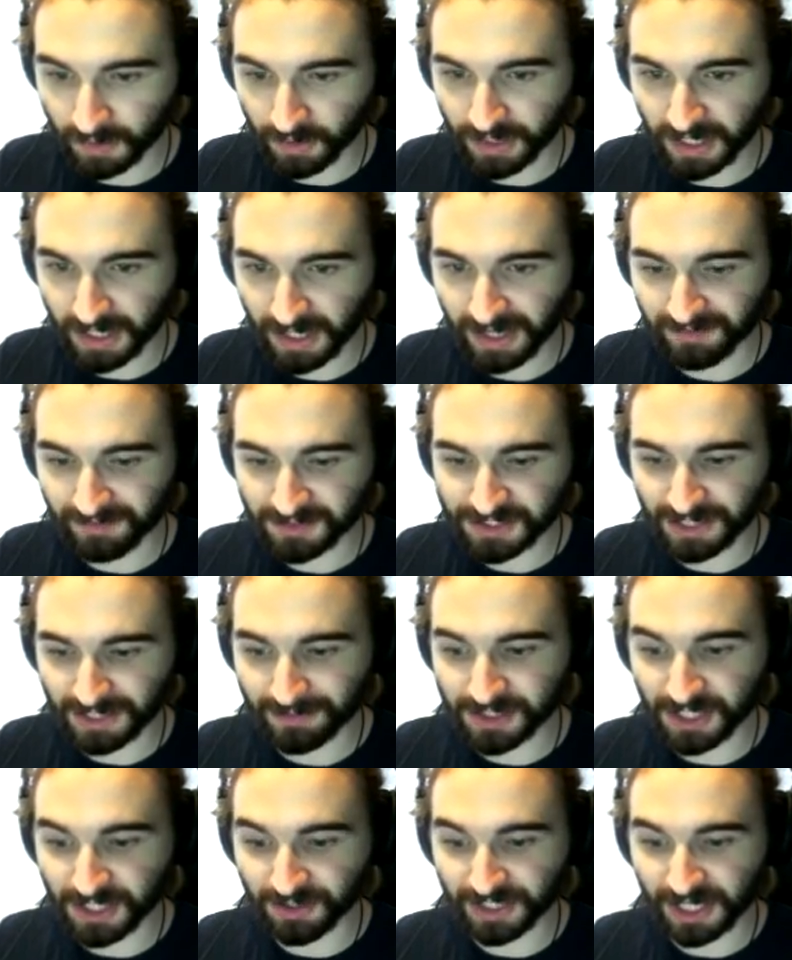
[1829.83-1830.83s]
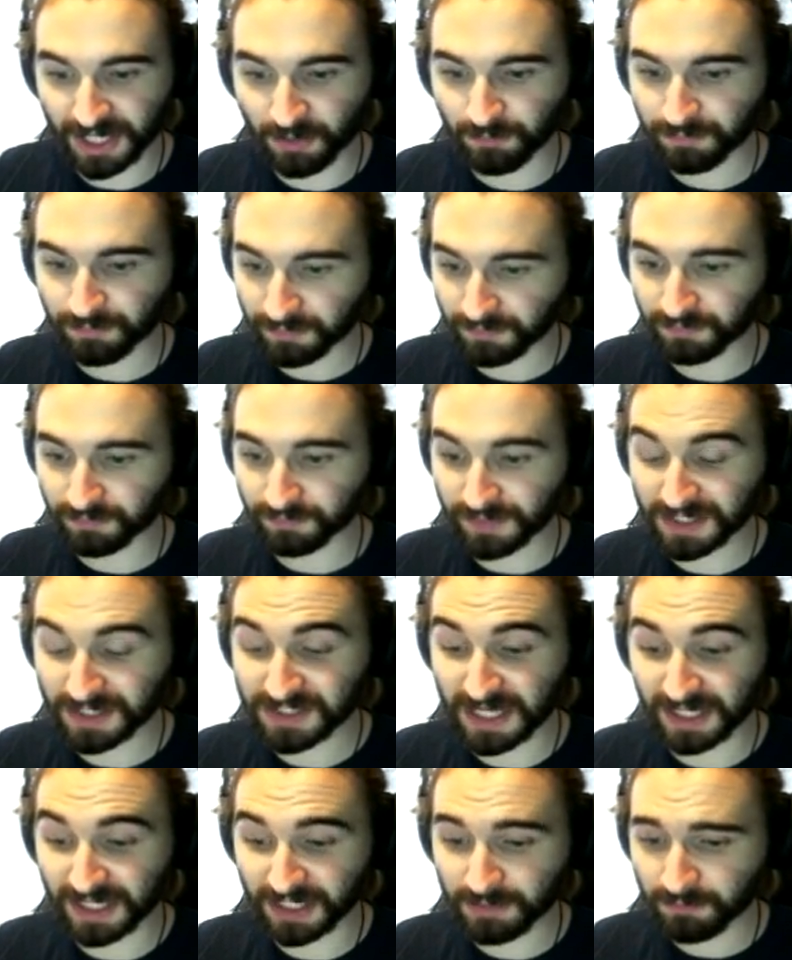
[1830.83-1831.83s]
Oh yeah, I have a cemetery now.
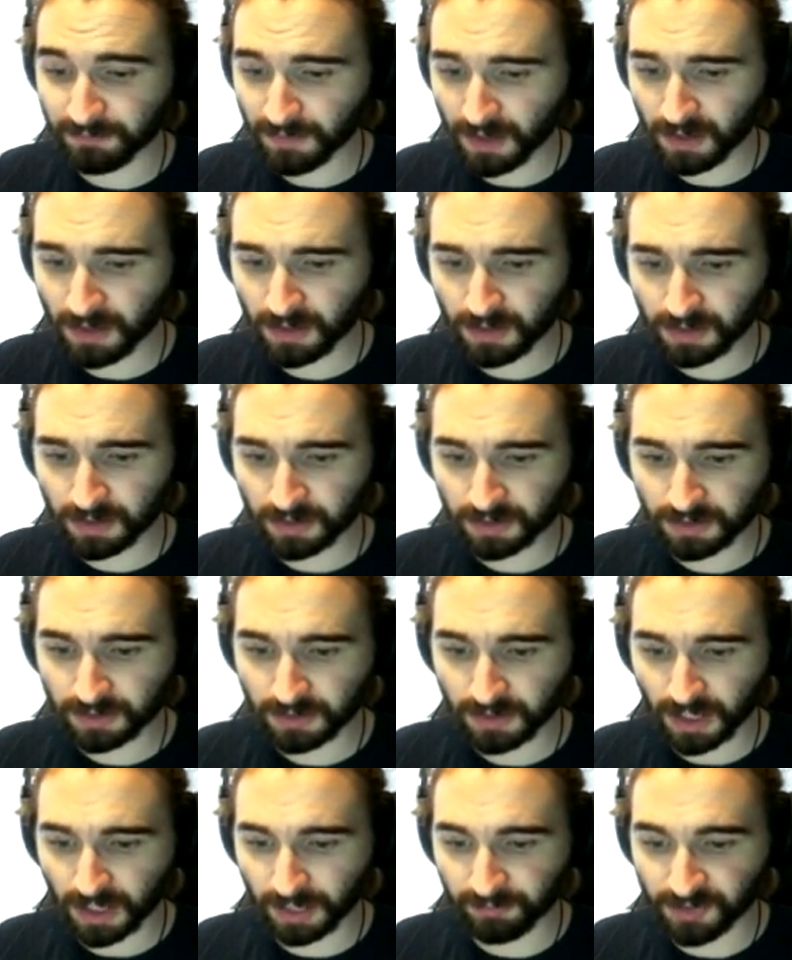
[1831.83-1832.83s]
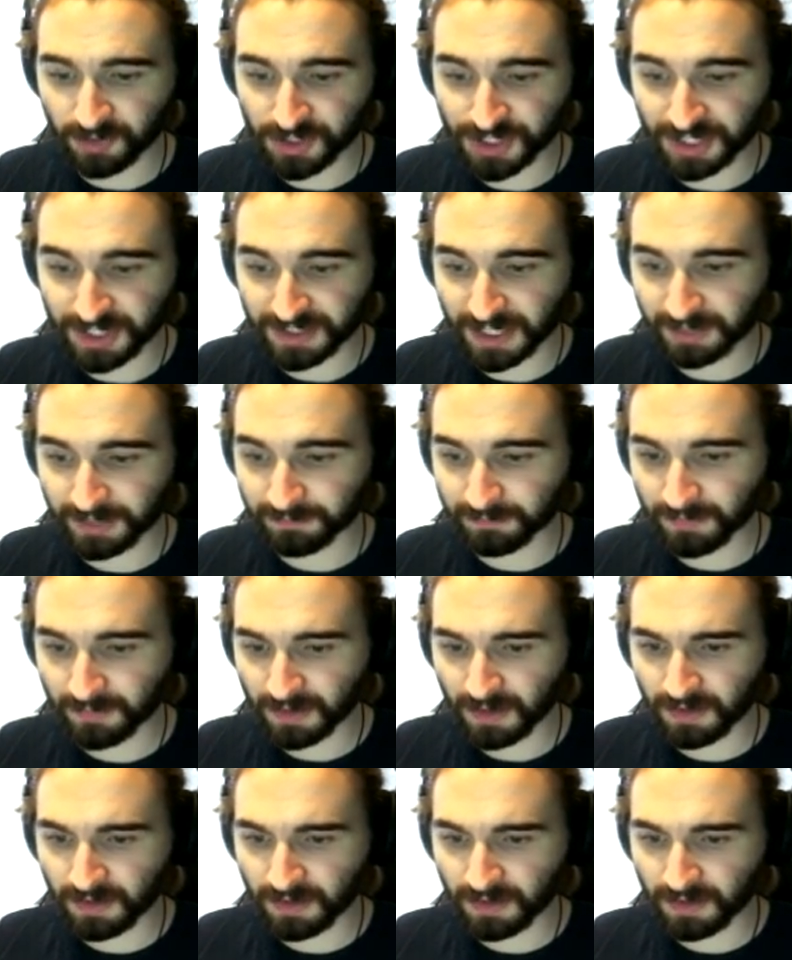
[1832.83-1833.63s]
That's handy. I appreciate that.